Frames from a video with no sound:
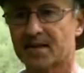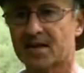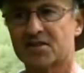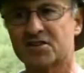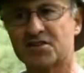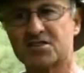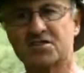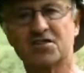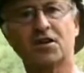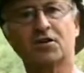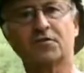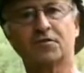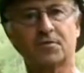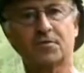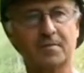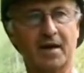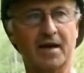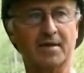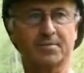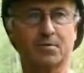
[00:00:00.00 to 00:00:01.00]
the silver
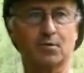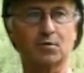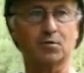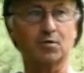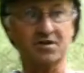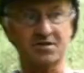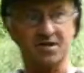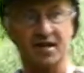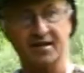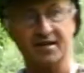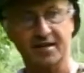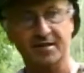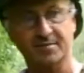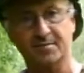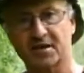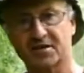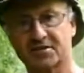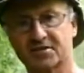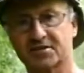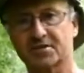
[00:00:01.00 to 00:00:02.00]
maple, which I didn't
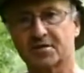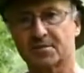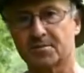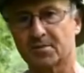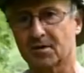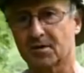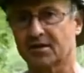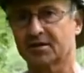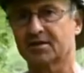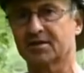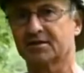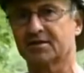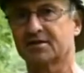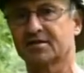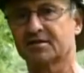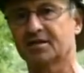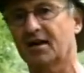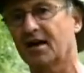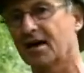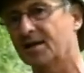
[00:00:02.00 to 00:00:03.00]
mention the bark at
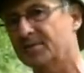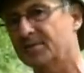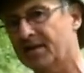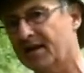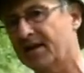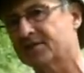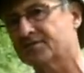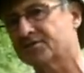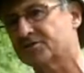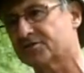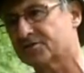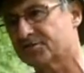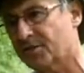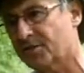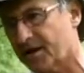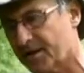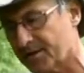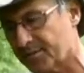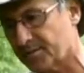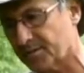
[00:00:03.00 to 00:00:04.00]
the time, but has a
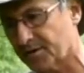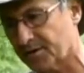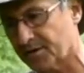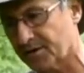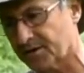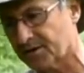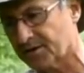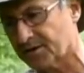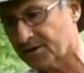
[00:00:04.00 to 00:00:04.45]
shreddy bark.